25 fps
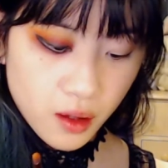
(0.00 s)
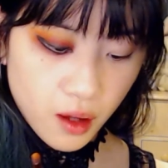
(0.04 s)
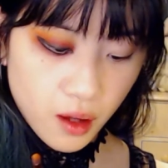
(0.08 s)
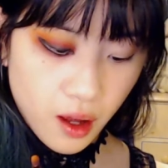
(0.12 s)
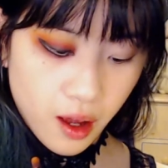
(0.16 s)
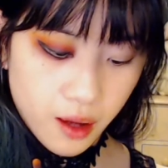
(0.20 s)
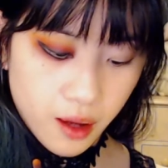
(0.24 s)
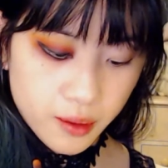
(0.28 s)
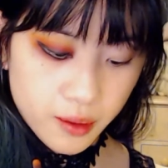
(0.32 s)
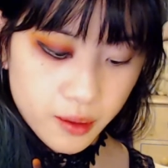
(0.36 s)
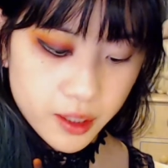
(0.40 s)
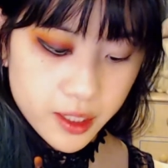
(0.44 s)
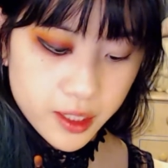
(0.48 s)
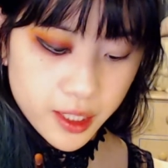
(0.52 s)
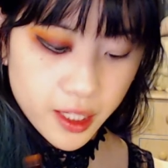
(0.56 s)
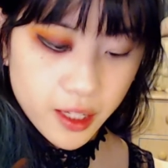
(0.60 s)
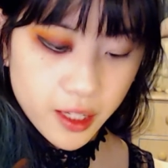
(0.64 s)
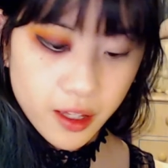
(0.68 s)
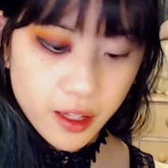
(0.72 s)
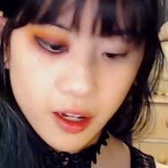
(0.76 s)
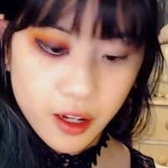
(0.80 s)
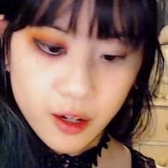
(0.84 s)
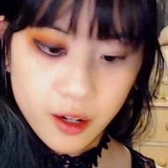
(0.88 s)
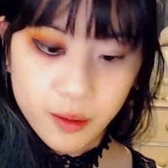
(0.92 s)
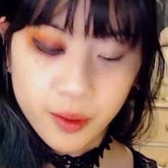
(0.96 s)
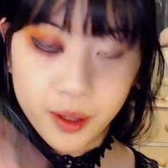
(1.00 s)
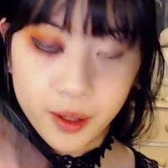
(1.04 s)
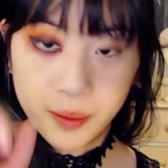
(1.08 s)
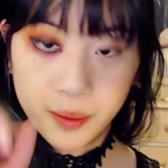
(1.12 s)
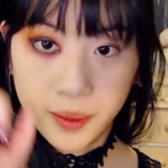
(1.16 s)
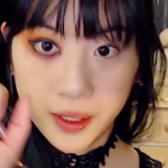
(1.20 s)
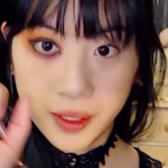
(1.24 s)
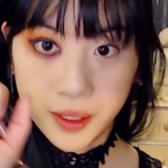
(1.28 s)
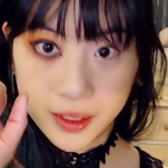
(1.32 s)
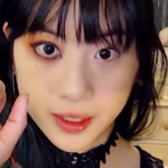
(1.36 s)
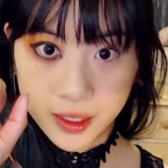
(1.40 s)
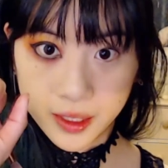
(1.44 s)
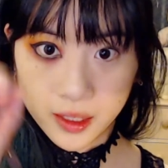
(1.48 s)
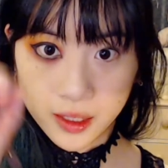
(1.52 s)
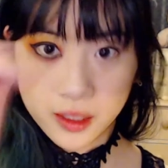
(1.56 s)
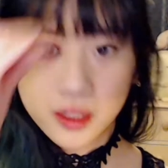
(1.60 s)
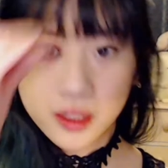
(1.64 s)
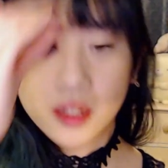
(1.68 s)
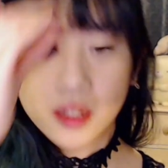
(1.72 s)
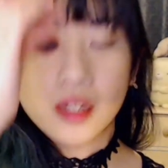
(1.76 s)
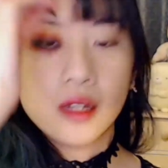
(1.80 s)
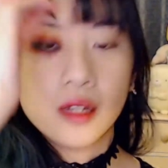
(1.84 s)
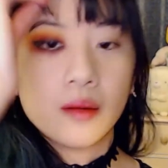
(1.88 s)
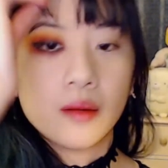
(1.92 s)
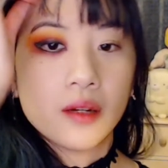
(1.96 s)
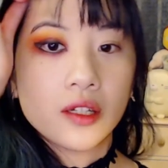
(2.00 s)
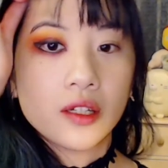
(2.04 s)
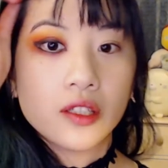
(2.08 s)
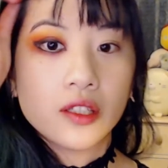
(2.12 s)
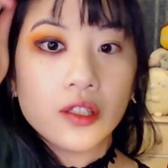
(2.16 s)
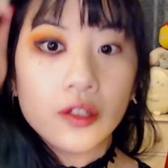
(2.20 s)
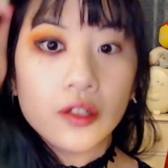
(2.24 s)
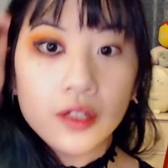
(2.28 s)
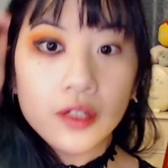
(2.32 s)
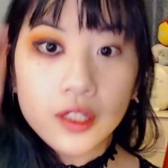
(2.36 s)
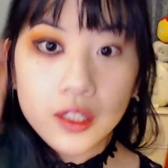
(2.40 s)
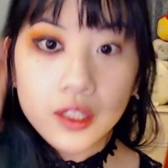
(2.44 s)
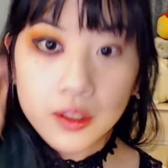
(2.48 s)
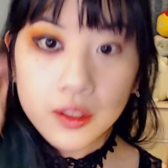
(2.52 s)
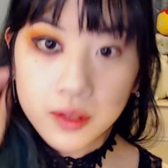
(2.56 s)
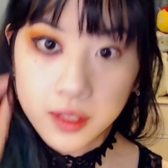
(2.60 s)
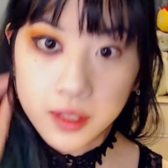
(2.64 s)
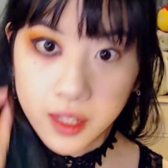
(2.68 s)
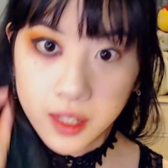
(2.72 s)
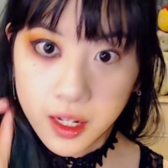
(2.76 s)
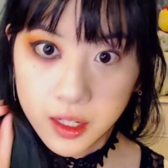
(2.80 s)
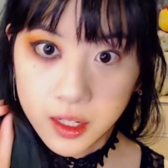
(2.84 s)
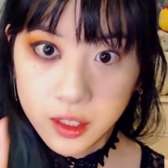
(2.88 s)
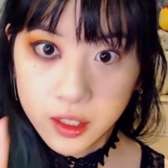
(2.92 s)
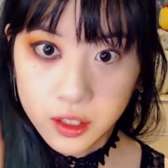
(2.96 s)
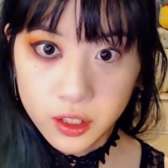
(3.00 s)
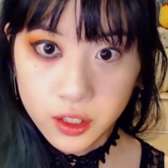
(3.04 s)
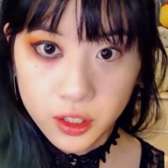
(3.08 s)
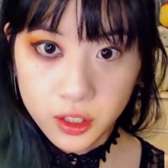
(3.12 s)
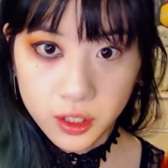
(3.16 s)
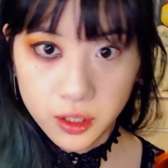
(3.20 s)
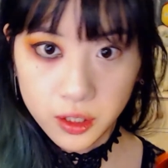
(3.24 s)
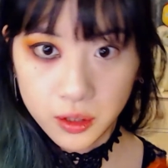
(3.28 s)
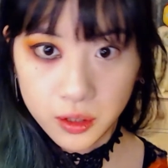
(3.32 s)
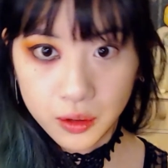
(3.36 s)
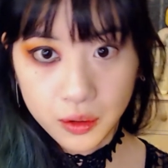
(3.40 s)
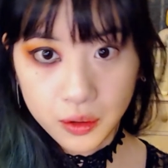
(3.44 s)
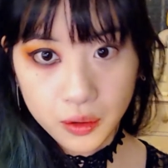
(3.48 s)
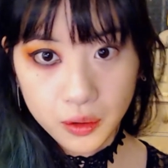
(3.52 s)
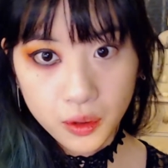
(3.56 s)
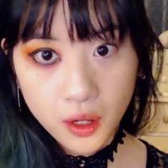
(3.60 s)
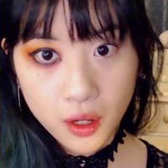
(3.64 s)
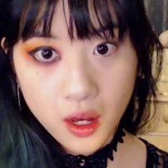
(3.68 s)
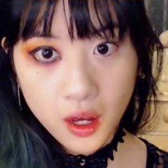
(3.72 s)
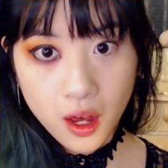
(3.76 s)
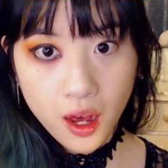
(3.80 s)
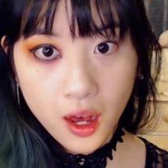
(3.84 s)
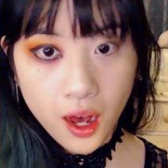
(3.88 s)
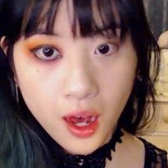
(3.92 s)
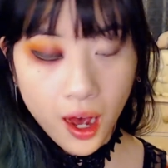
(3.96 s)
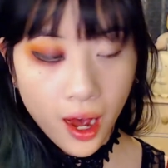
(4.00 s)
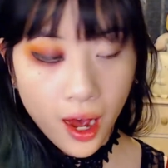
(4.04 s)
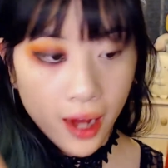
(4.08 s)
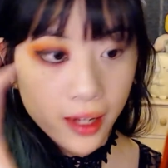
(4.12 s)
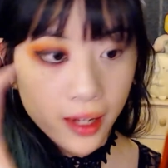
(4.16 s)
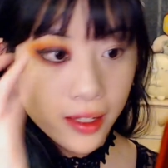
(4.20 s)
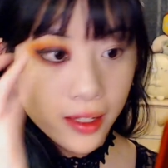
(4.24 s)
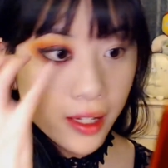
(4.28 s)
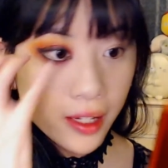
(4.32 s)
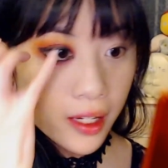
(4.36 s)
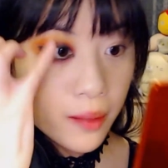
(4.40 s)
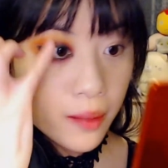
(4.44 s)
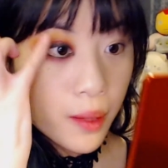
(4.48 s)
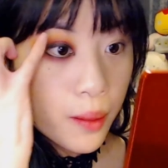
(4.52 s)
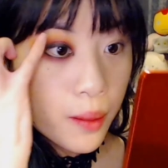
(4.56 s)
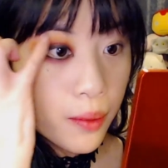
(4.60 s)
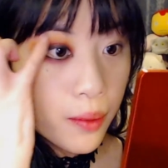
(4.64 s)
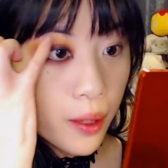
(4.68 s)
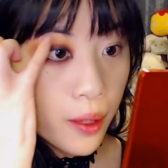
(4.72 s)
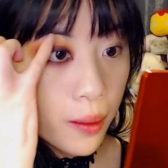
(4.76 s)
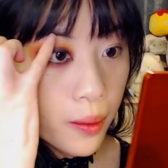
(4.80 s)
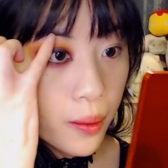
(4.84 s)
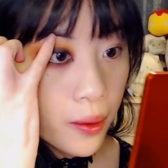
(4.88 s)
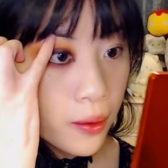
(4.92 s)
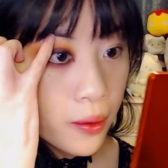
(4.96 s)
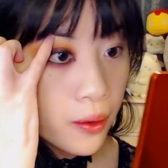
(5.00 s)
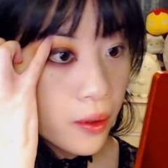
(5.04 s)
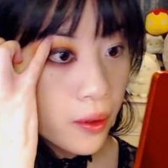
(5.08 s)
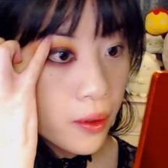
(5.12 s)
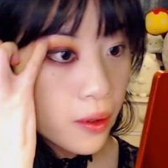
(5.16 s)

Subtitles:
I'm just taking that on my pinky, and I'm actually going to use that to highlight my brow bone.